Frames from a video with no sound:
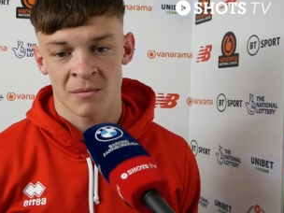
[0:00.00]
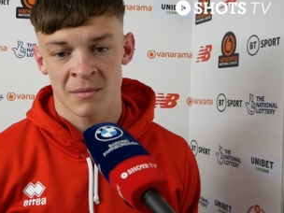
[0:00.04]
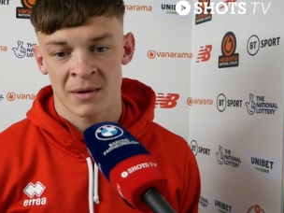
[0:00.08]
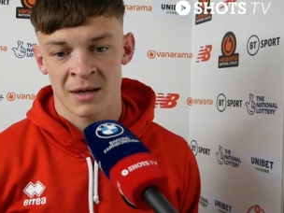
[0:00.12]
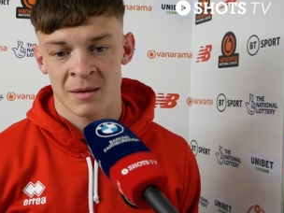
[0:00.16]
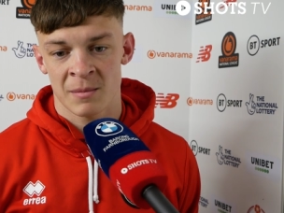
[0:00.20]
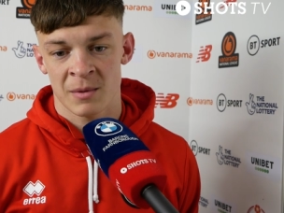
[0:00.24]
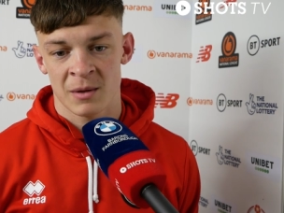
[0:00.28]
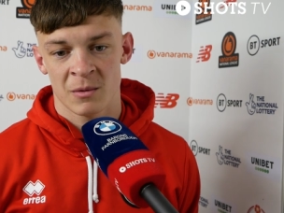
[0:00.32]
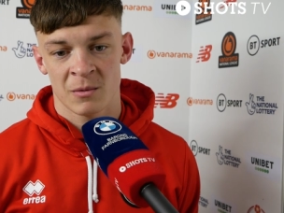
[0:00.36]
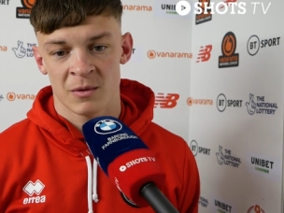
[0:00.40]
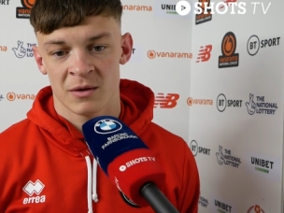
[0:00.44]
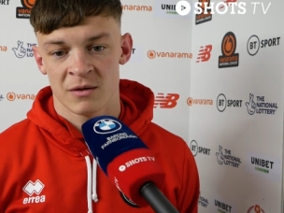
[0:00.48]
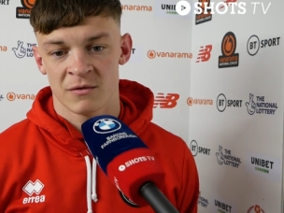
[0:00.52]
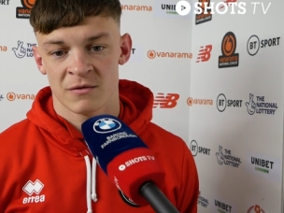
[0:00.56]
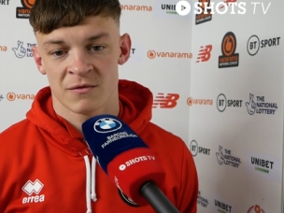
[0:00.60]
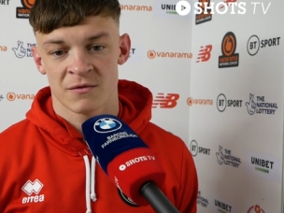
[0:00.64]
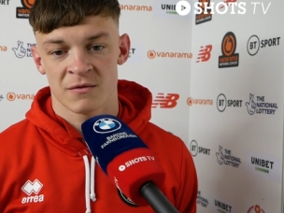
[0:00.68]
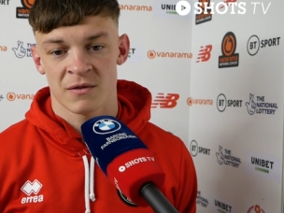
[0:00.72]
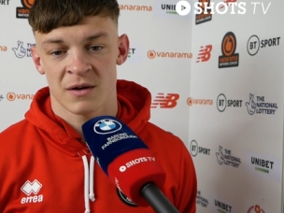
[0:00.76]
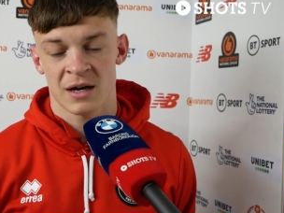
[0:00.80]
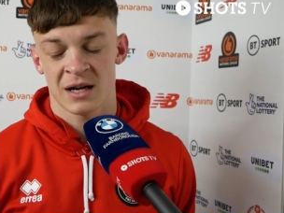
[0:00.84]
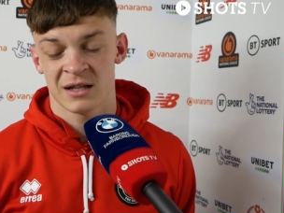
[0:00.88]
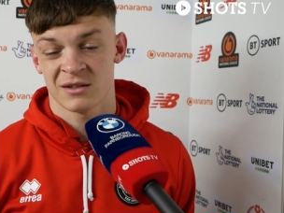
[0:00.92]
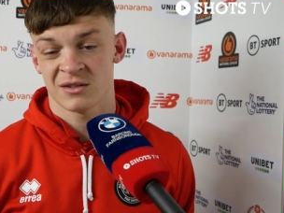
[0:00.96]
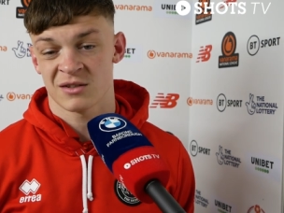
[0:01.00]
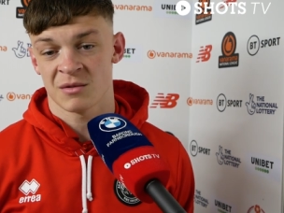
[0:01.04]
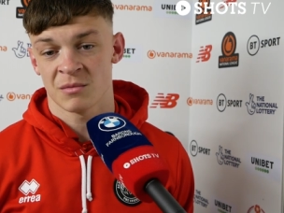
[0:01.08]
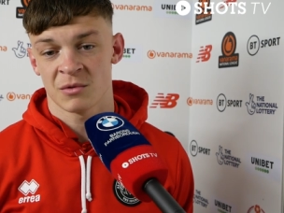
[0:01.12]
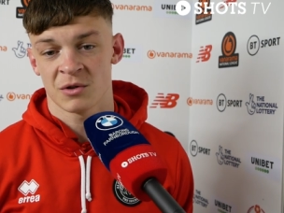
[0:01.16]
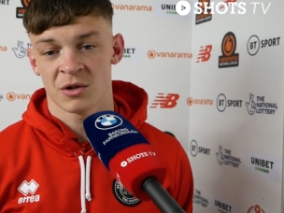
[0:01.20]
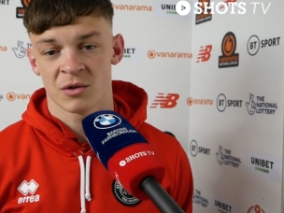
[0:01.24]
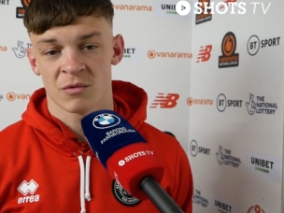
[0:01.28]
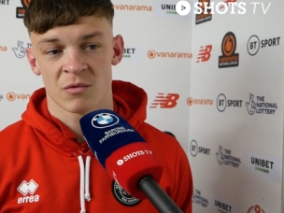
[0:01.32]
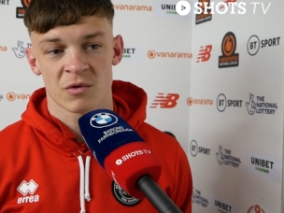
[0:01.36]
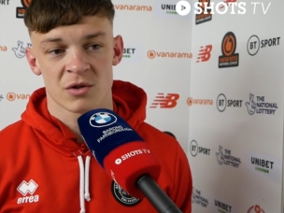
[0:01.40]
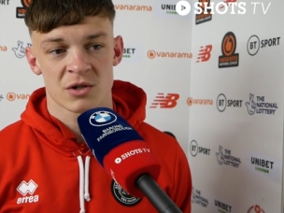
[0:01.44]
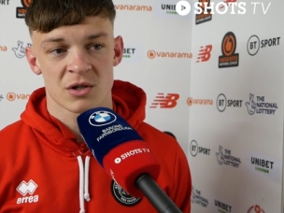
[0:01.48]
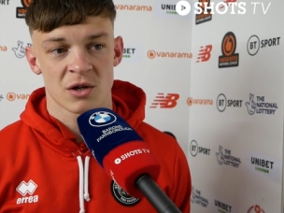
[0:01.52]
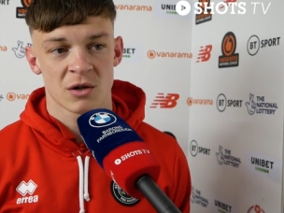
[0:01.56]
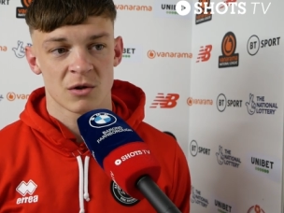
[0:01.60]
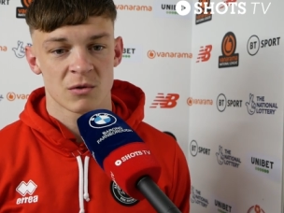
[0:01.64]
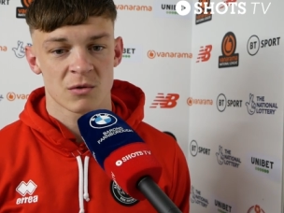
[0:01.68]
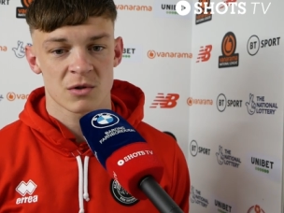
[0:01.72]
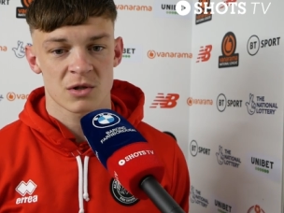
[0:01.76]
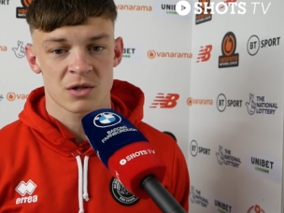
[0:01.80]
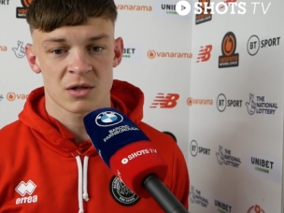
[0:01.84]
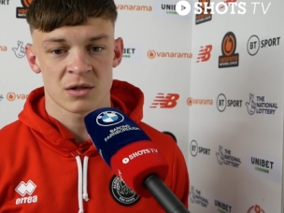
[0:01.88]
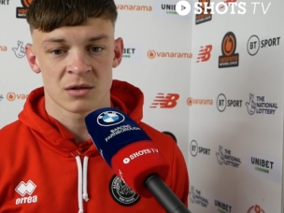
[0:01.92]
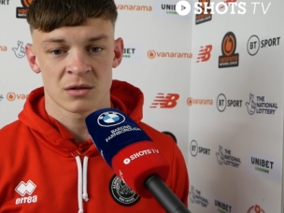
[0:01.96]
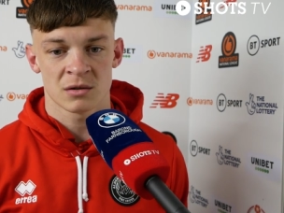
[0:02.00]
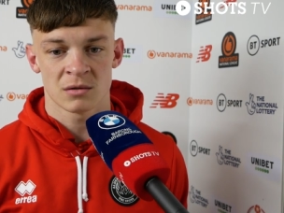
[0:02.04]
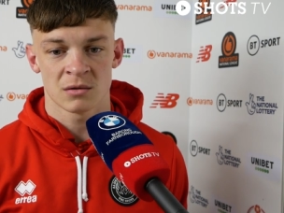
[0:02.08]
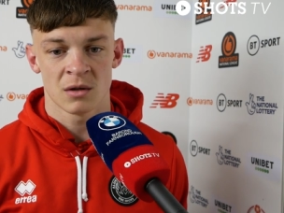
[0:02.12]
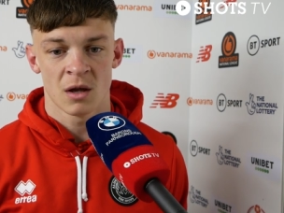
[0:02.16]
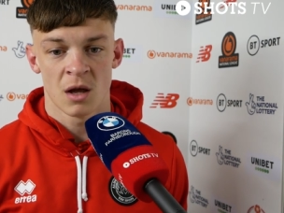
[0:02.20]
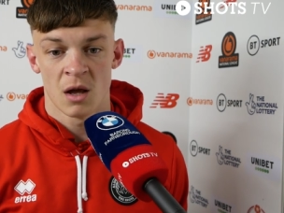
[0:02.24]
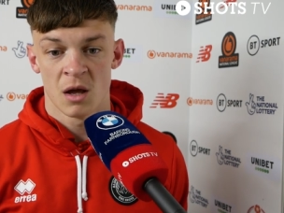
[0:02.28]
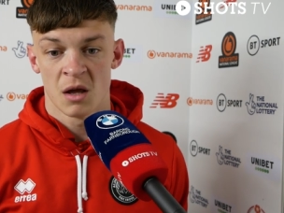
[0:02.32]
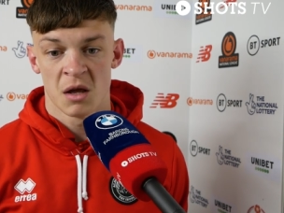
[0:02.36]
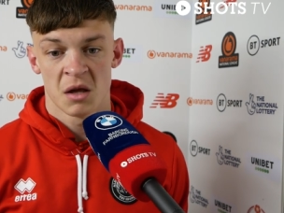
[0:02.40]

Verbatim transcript: Maybe we've had some good results and